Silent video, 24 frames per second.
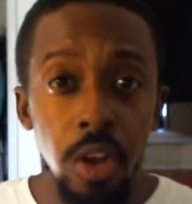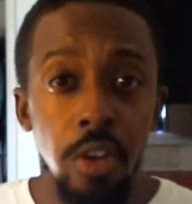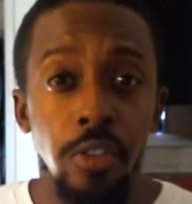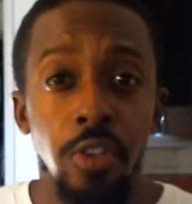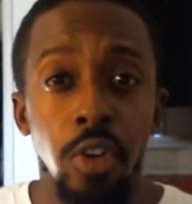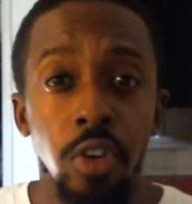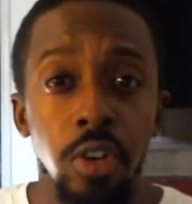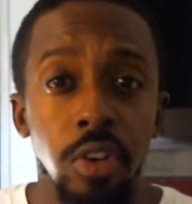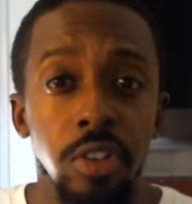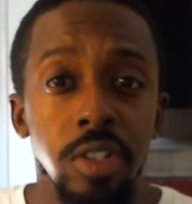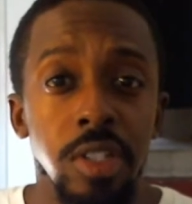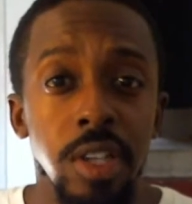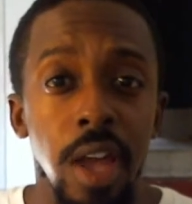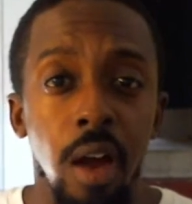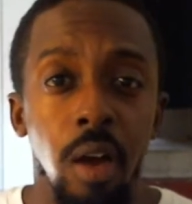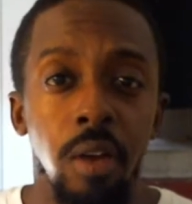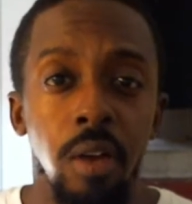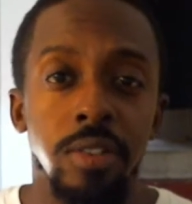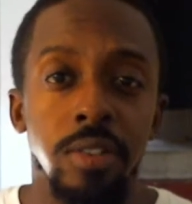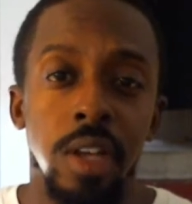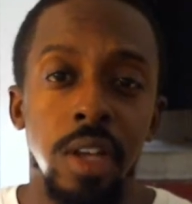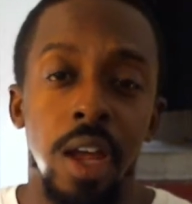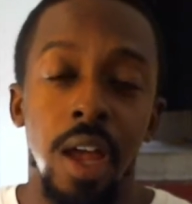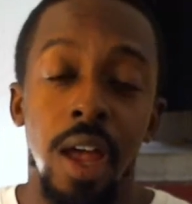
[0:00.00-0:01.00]
for
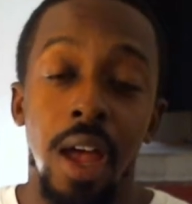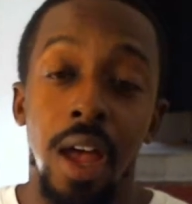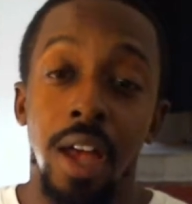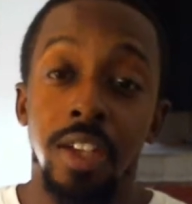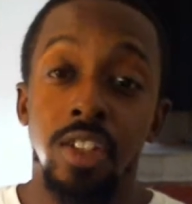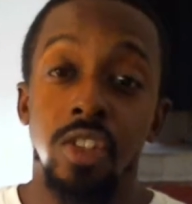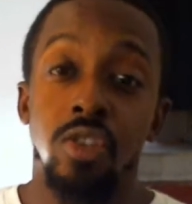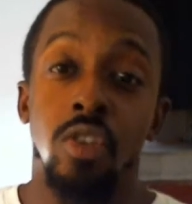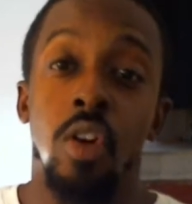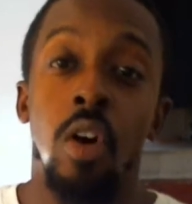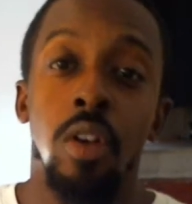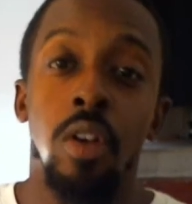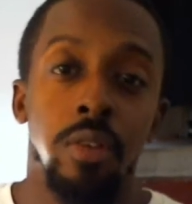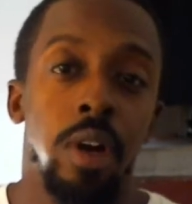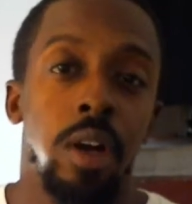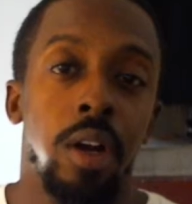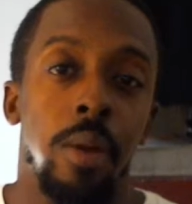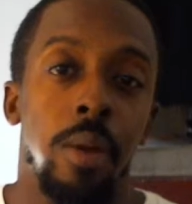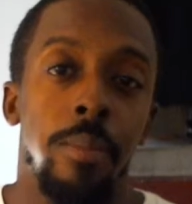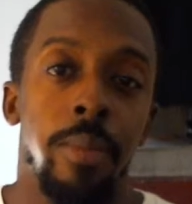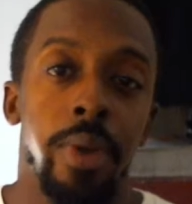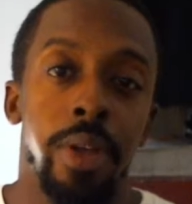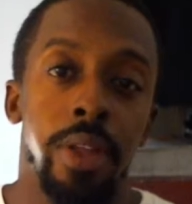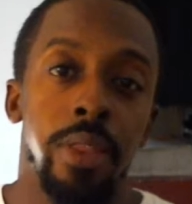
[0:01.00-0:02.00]
yourselves, strongly
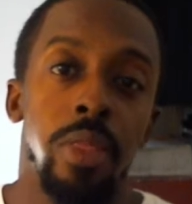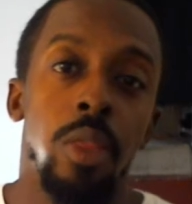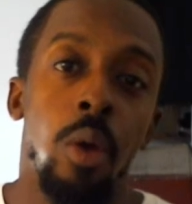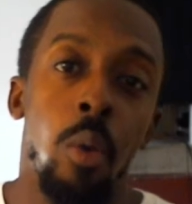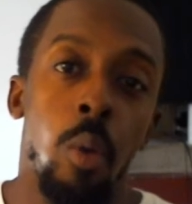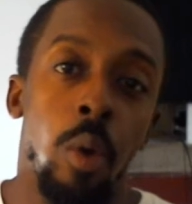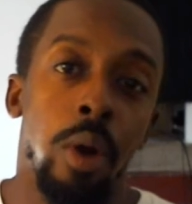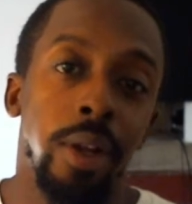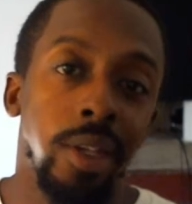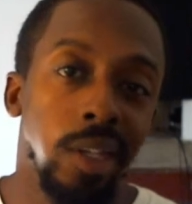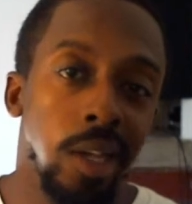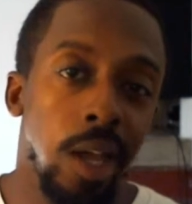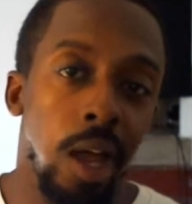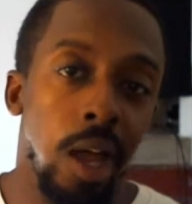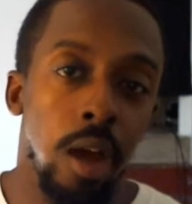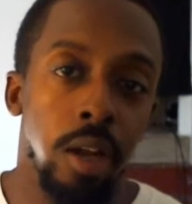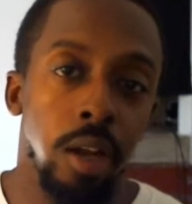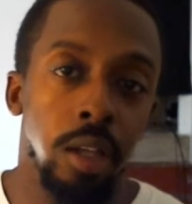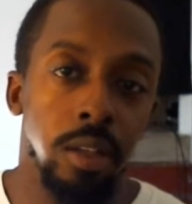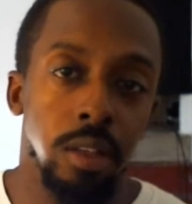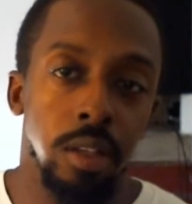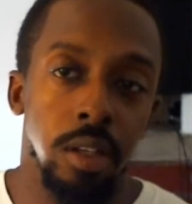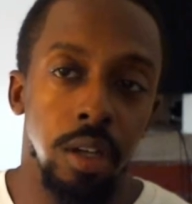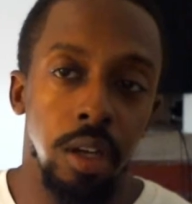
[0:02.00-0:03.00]
recommend the one down
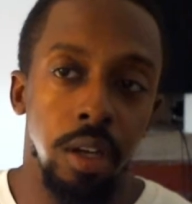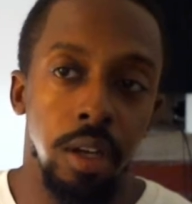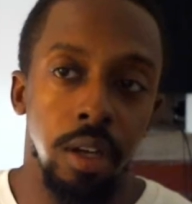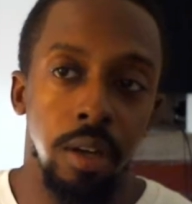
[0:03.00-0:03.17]
at the